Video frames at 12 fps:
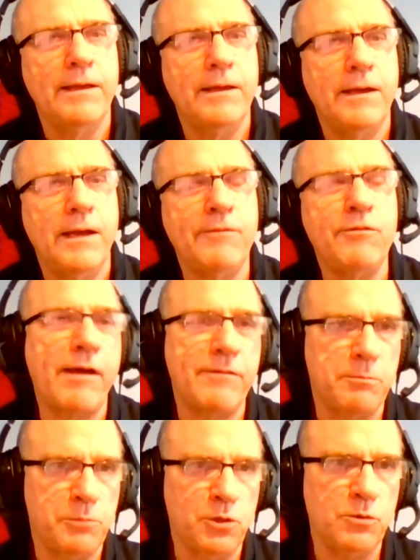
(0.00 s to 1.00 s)
if you have
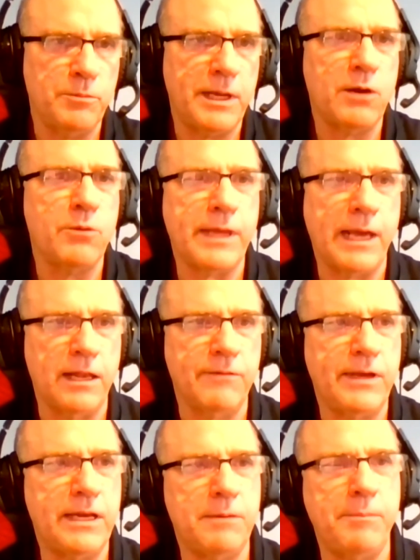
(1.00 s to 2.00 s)
a plume there with
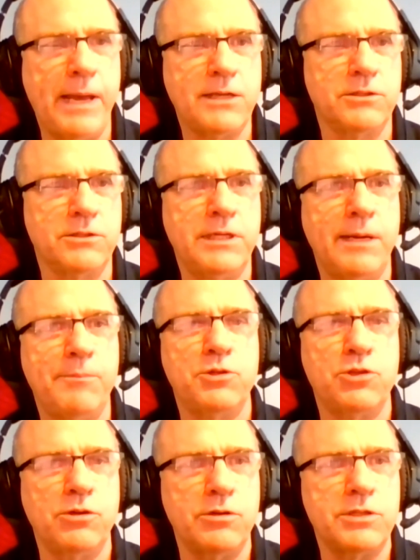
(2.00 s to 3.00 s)
elevated mantle
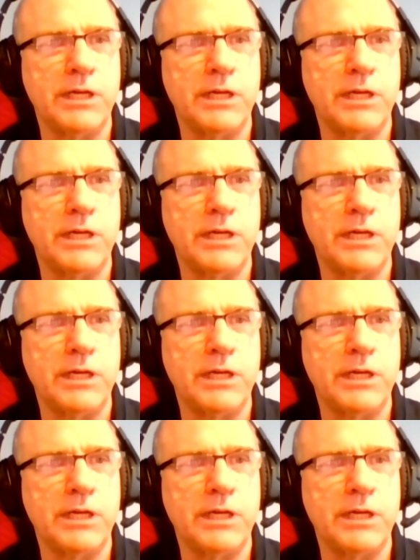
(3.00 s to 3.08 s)
temperatures,